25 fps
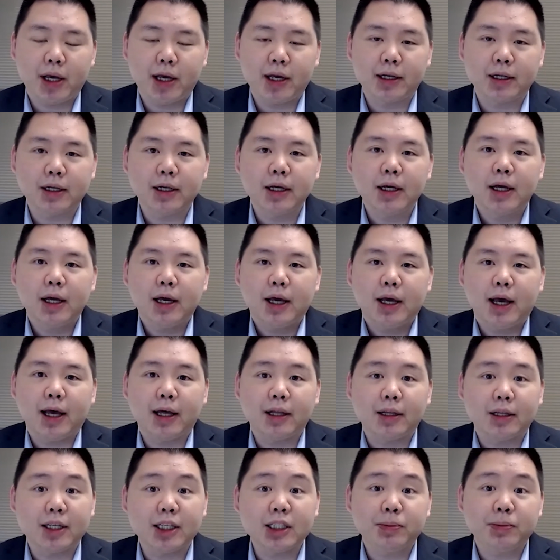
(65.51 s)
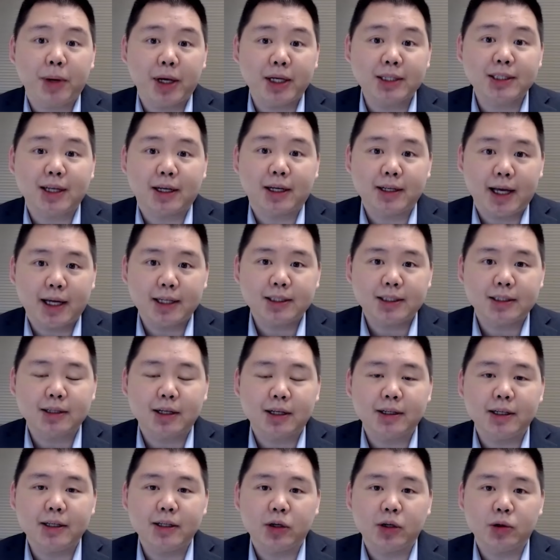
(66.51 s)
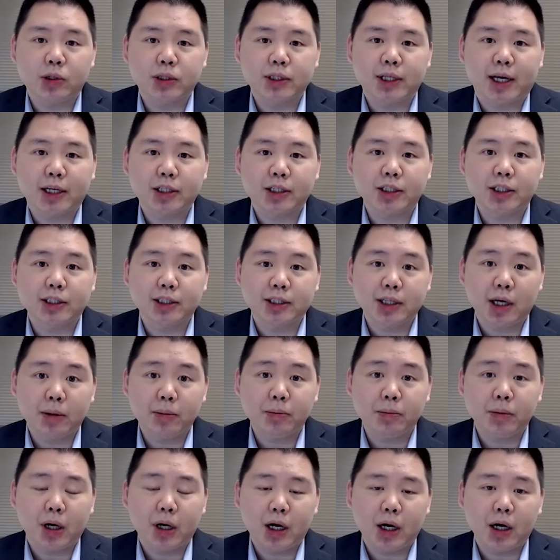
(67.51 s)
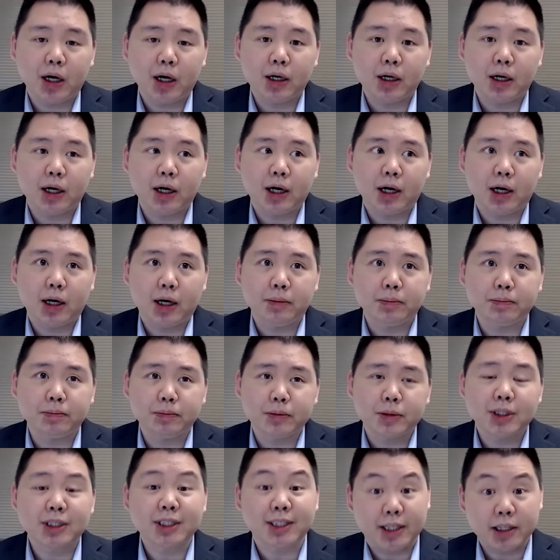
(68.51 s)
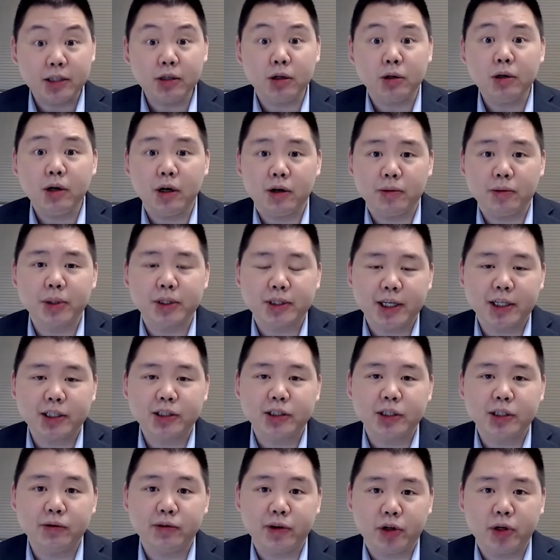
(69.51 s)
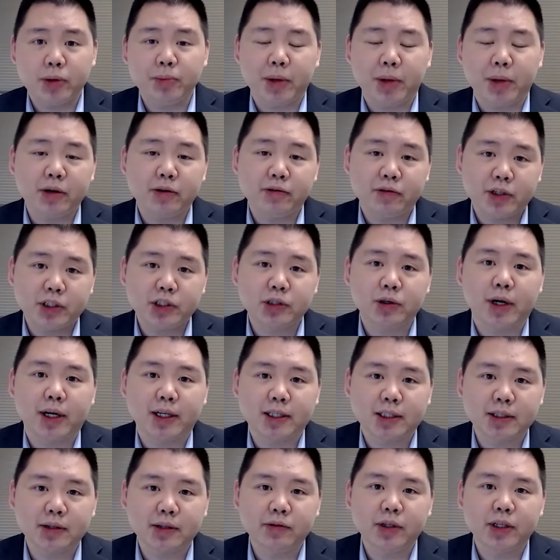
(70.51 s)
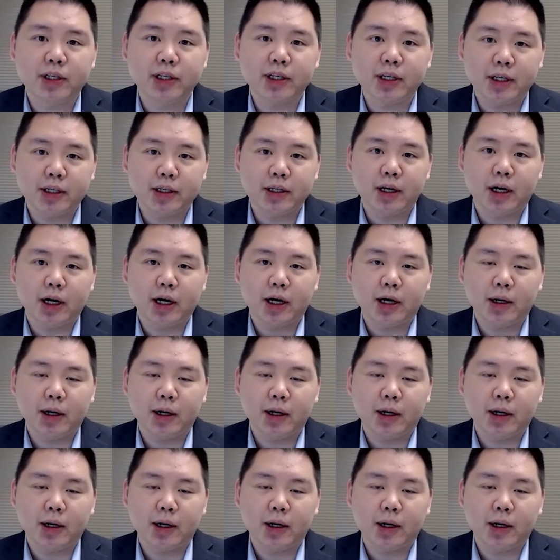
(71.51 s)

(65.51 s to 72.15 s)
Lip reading: And at least based on that study, there was actually some signal of potentially very beneficial activity in